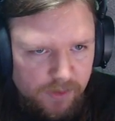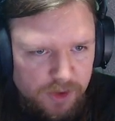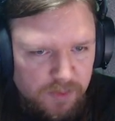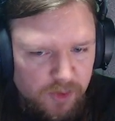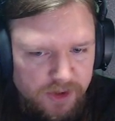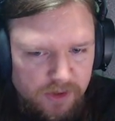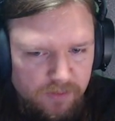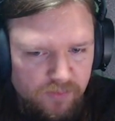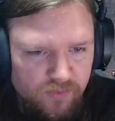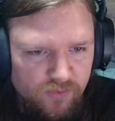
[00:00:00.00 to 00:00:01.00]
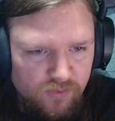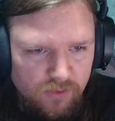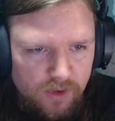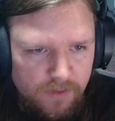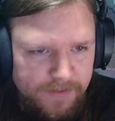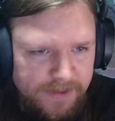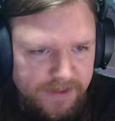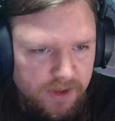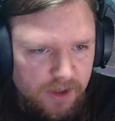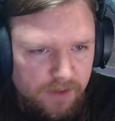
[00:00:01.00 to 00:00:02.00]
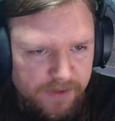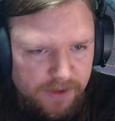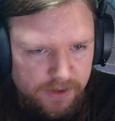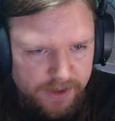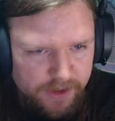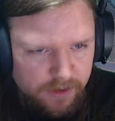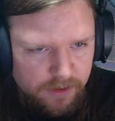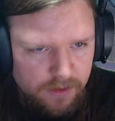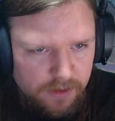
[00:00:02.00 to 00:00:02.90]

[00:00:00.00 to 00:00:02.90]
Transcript: at which point I'll probably start building...